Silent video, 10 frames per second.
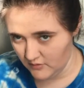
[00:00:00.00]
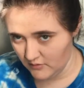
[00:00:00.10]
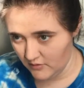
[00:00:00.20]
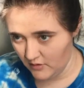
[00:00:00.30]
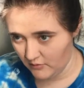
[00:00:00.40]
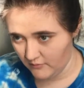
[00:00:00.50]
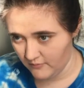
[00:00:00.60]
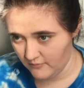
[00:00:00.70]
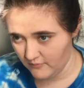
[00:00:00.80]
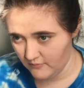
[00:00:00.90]
So yeah.
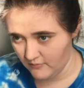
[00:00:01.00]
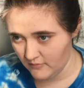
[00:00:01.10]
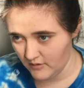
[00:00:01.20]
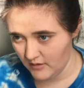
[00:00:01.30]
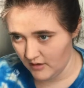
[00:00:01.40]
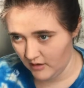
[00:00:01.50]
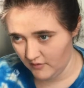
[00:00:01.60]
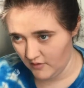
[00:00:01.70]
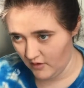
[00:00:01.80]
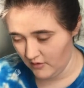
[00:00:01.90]

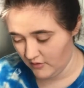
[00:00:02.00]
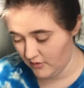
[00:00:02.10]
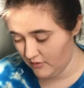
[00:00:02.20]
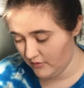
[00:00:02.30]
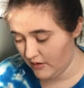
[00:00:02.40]
How tall are you?